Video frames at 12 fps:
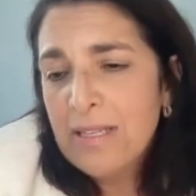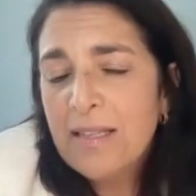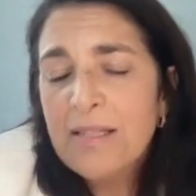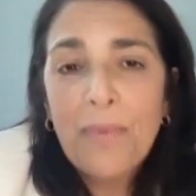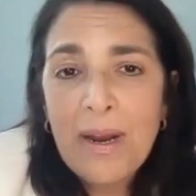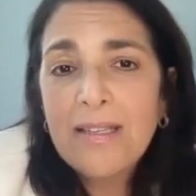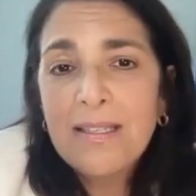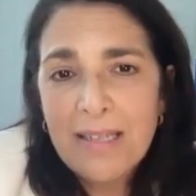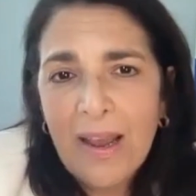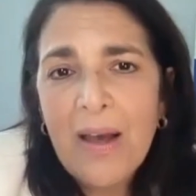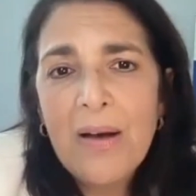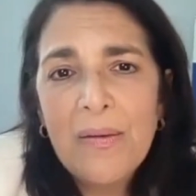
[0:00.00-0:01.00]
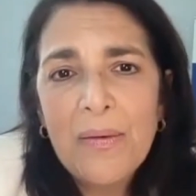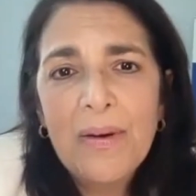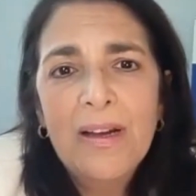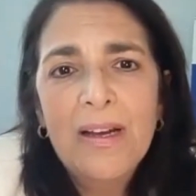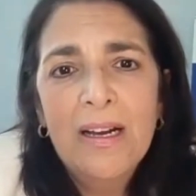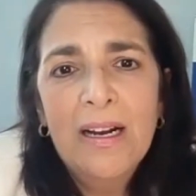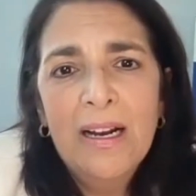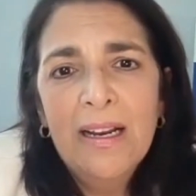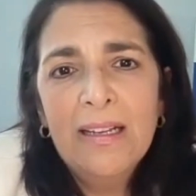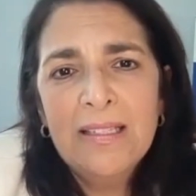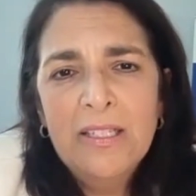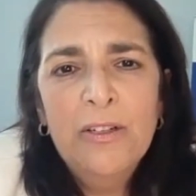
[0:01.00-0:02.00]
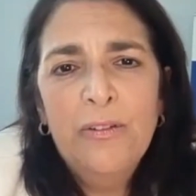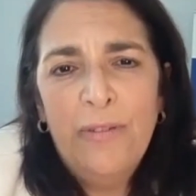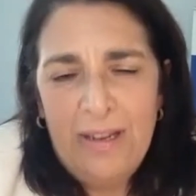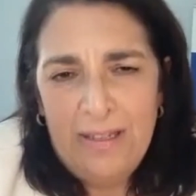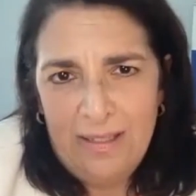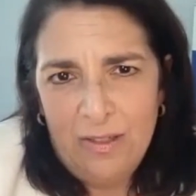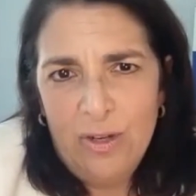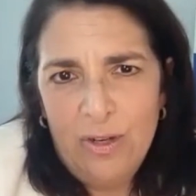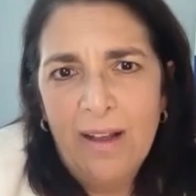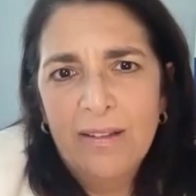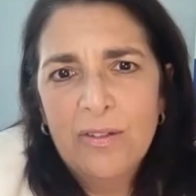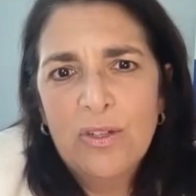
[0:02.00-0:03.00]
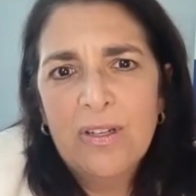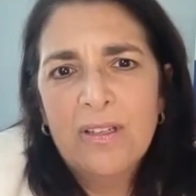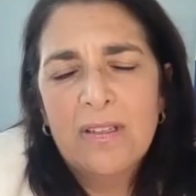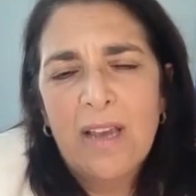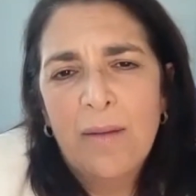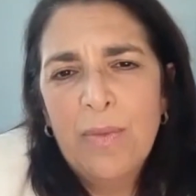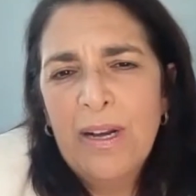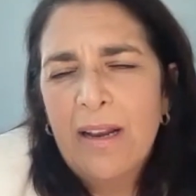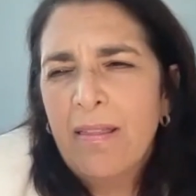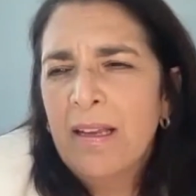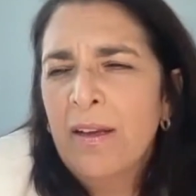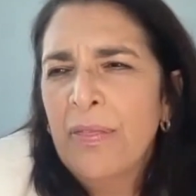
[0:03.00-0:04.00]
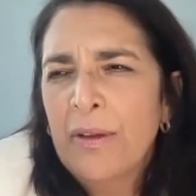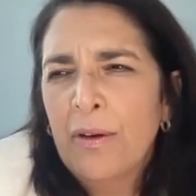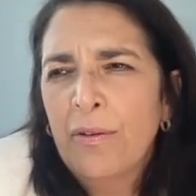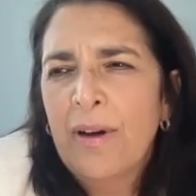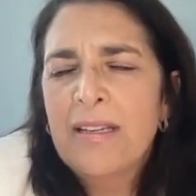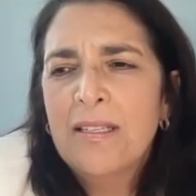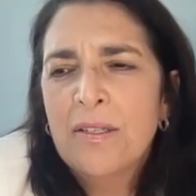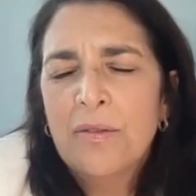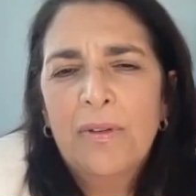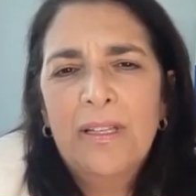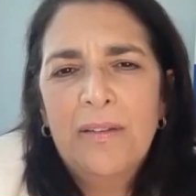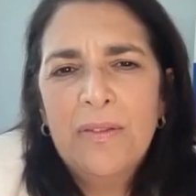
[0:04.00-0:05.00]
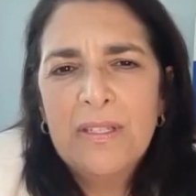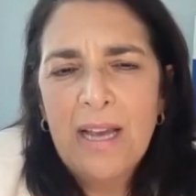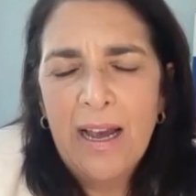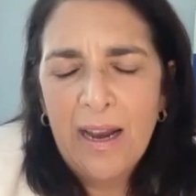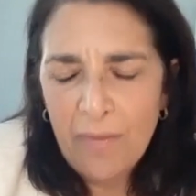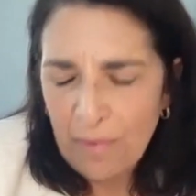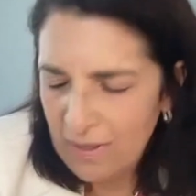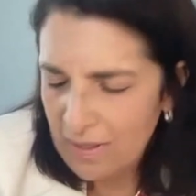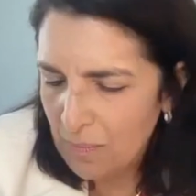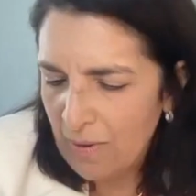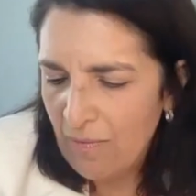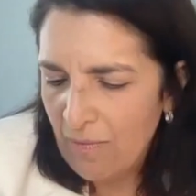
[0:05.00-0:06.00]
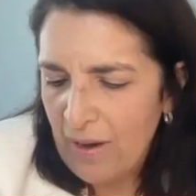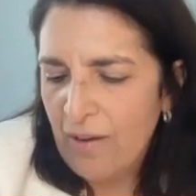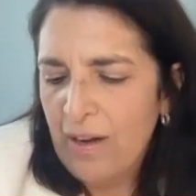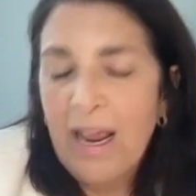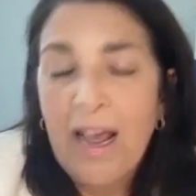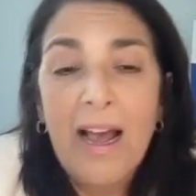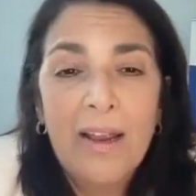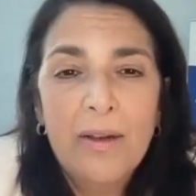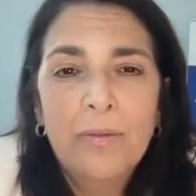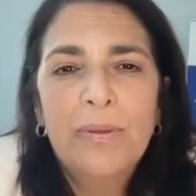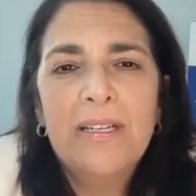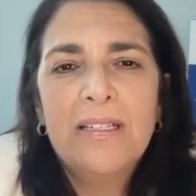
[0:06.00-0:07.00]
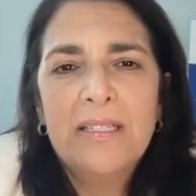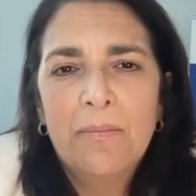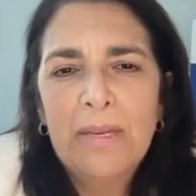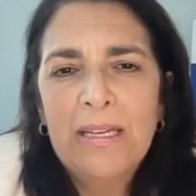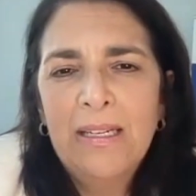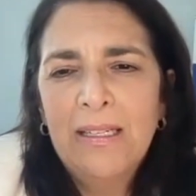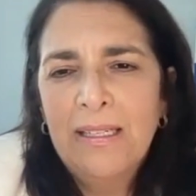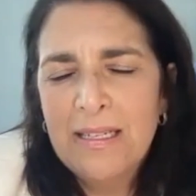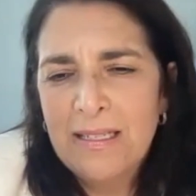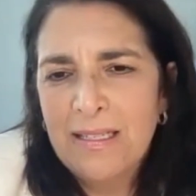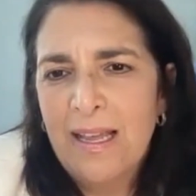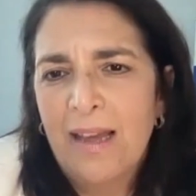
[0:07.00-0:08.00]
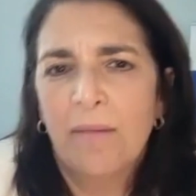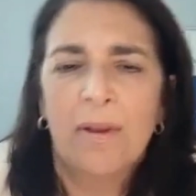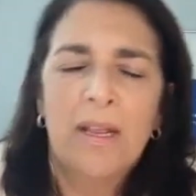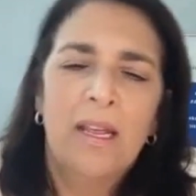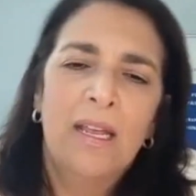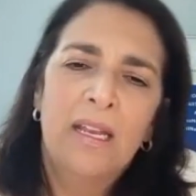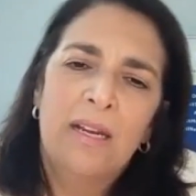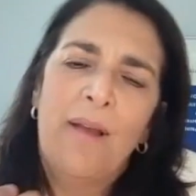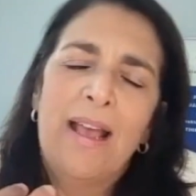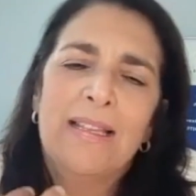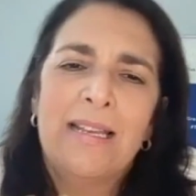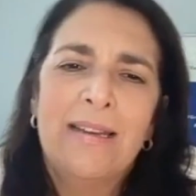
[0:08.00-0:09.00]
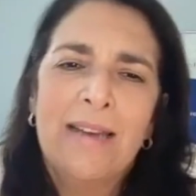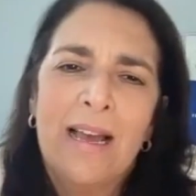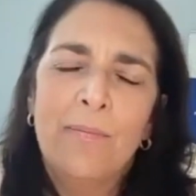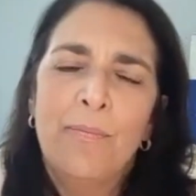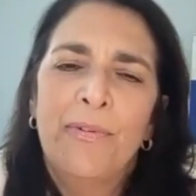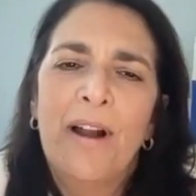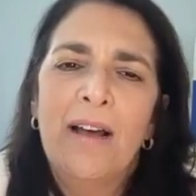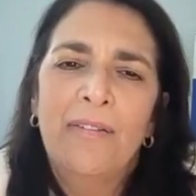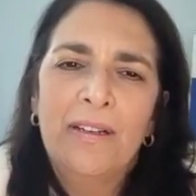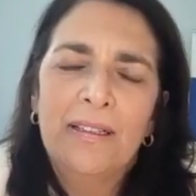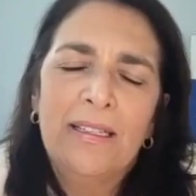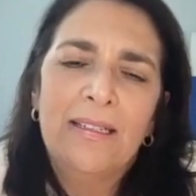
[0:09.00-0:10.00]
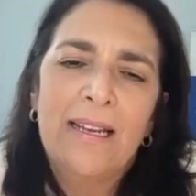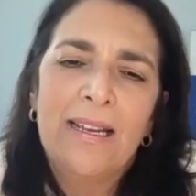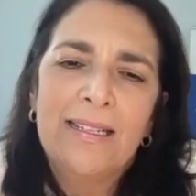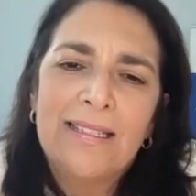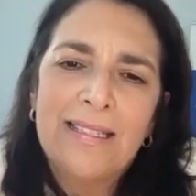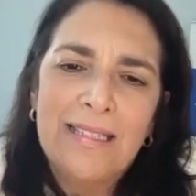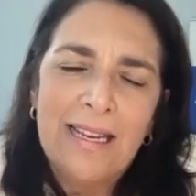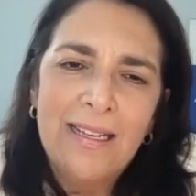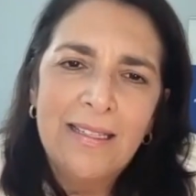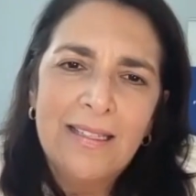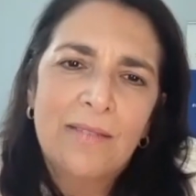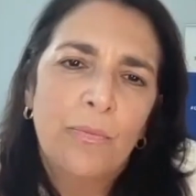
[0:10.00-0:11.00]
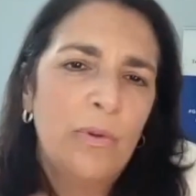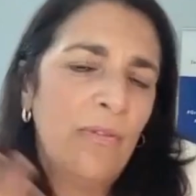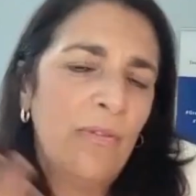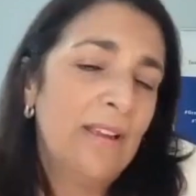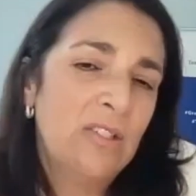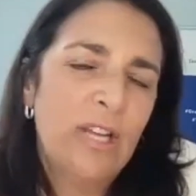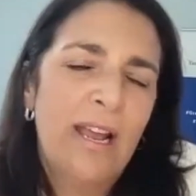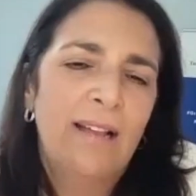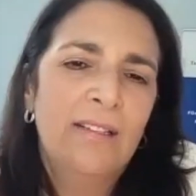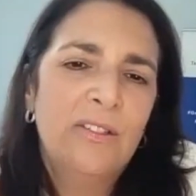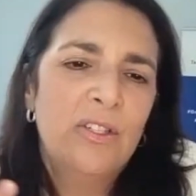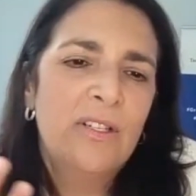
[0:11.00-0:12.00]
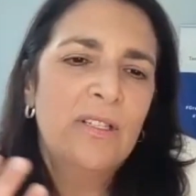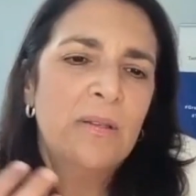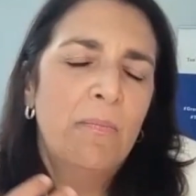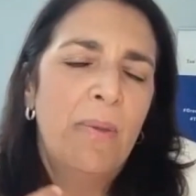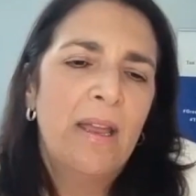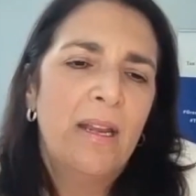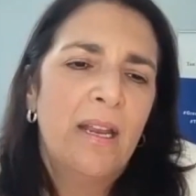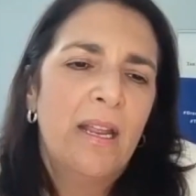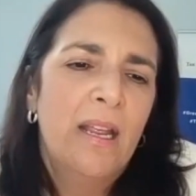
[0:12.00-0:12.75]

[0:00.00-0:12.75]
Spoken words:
a ways to go. It still faces challenges. I mean, I think on the crisis relief side, what has been very eye-opening to me is that, as a nonprofit in the United States, we face challenges, but